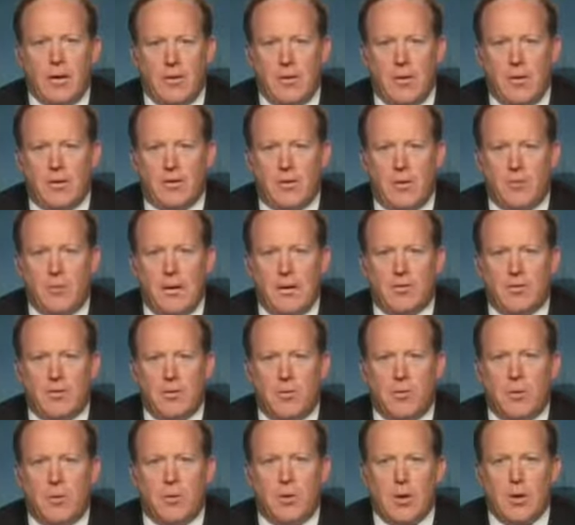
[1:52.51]
that, as I
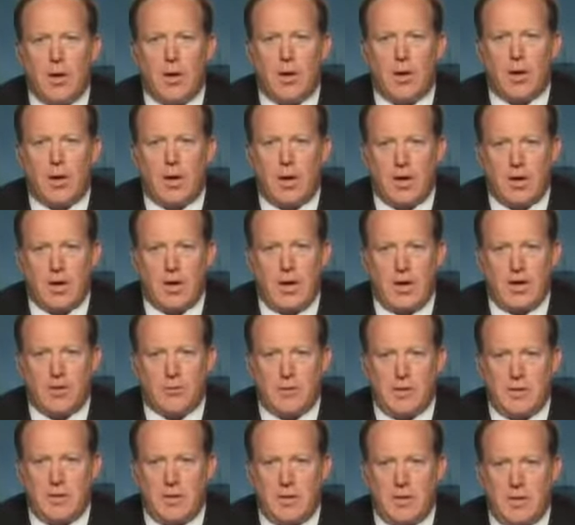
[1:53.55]
mentioned, what we're calling our
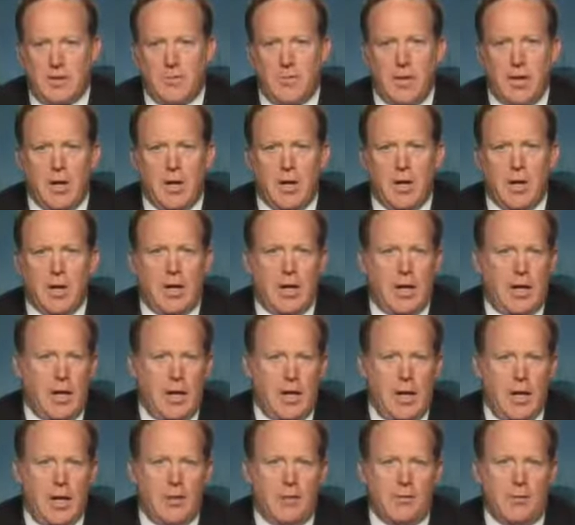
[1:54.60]
engagement team.
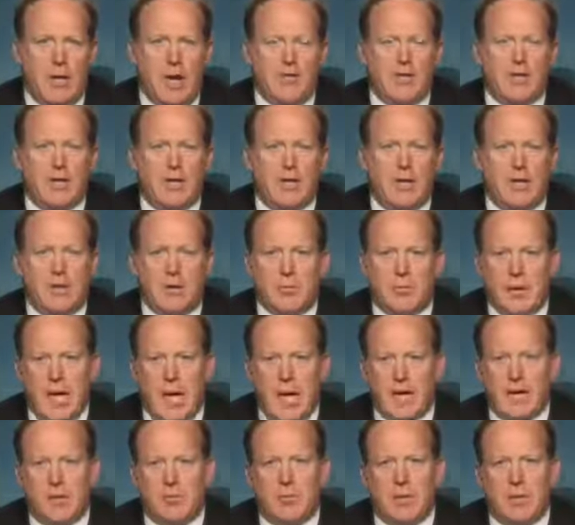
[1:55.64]
Uh, heavily in the
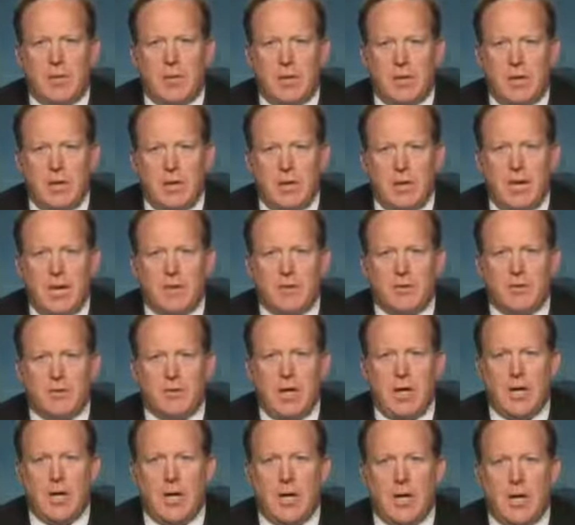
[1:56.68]
black community, engage
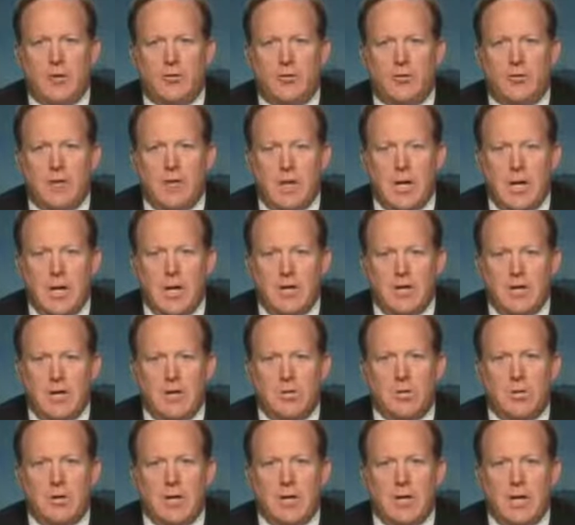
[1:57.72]
in, excuse me, the Asian
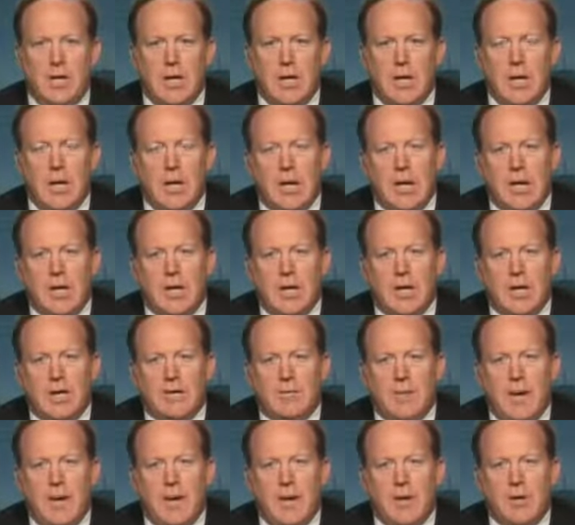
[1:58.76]
community and the
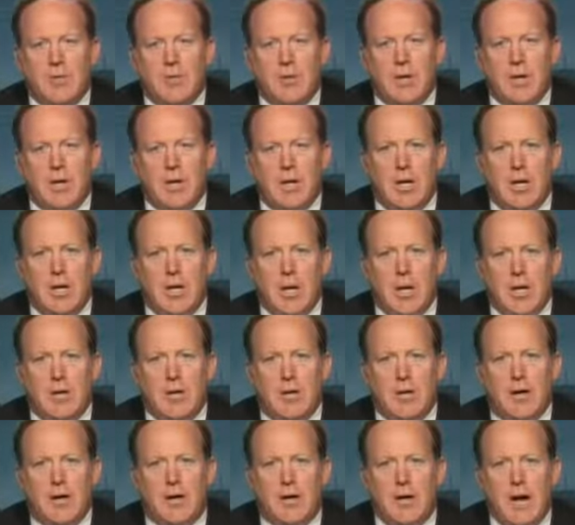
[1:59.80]
Hispanic community
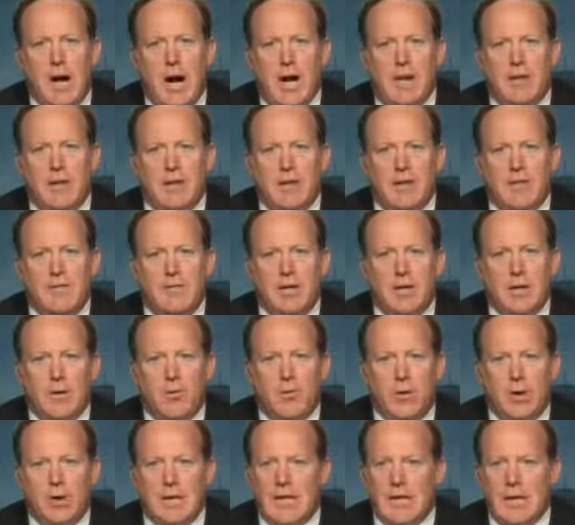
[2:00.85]
that are not living
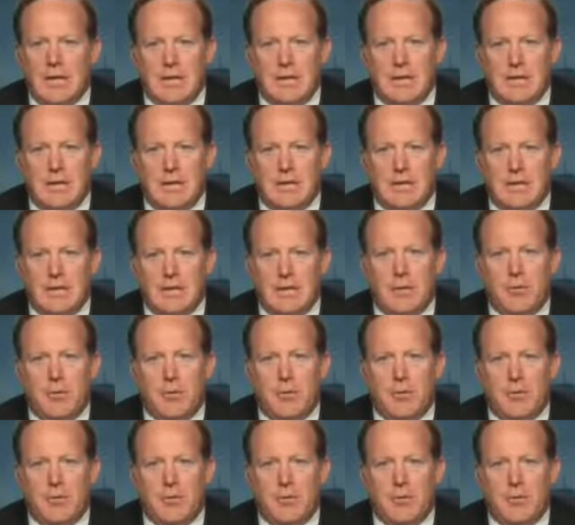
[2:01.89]
and working in D.C., but